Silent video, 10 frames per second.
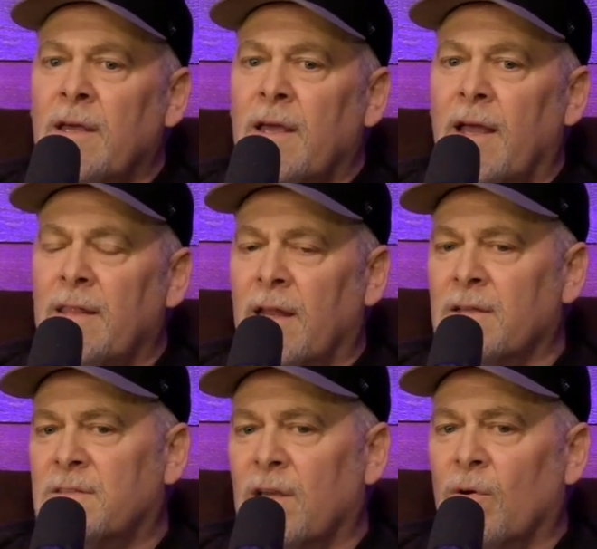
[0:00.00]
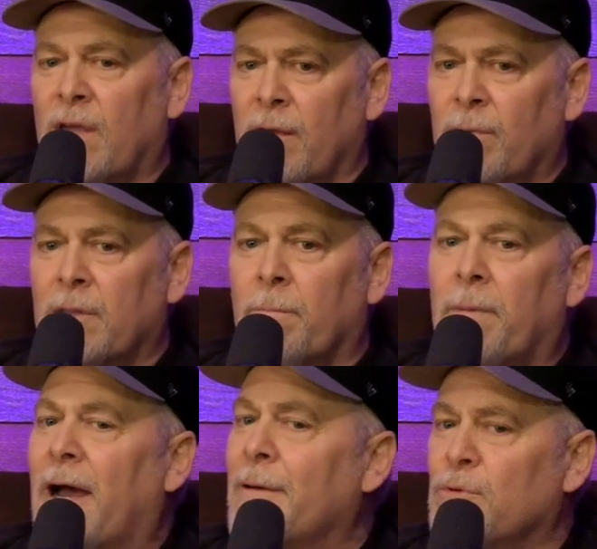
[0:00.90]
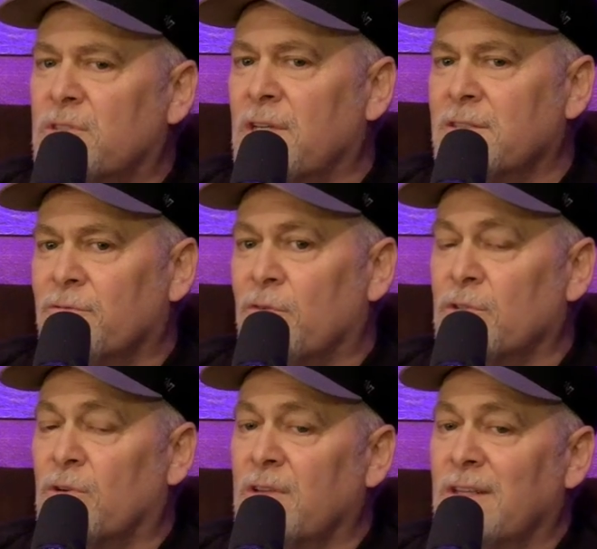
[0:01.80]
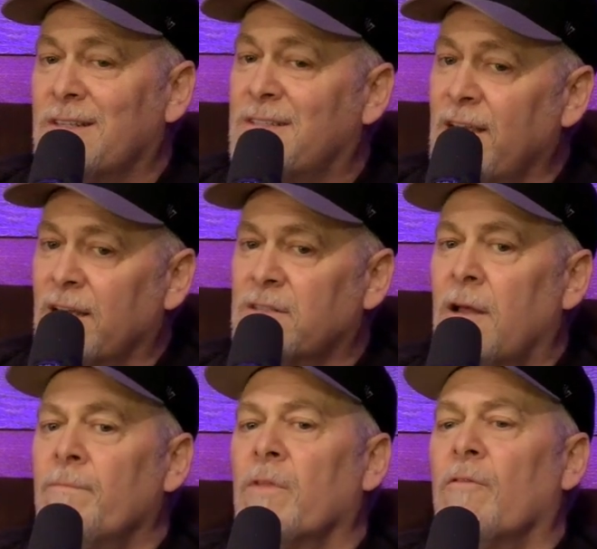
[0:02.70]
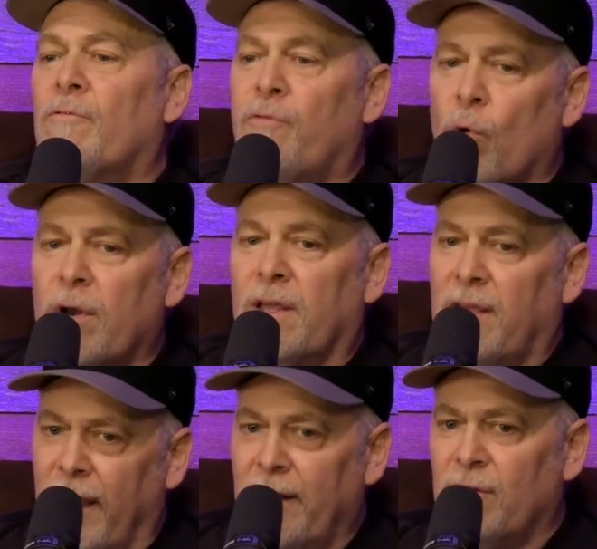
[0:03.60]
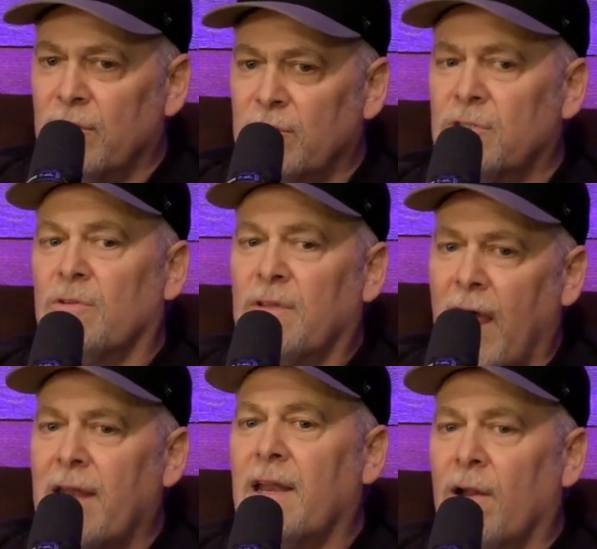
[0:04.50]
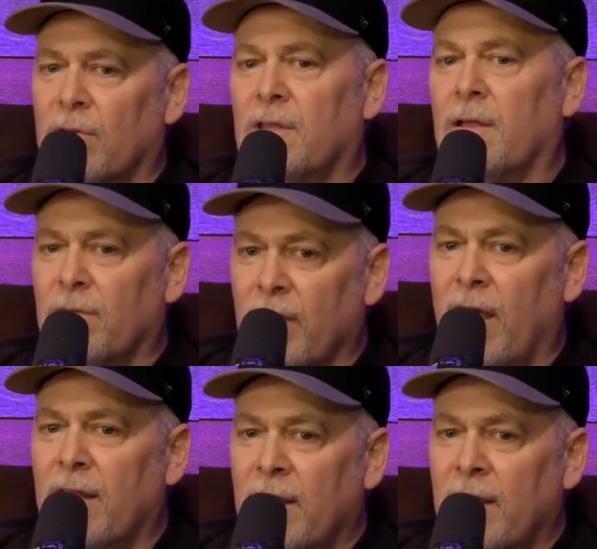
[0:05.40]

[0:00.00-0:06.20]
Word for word: And then I say, okay, but the Bible says in 1 Corinthians 6, fornicators shall not inherit the kingdom of God.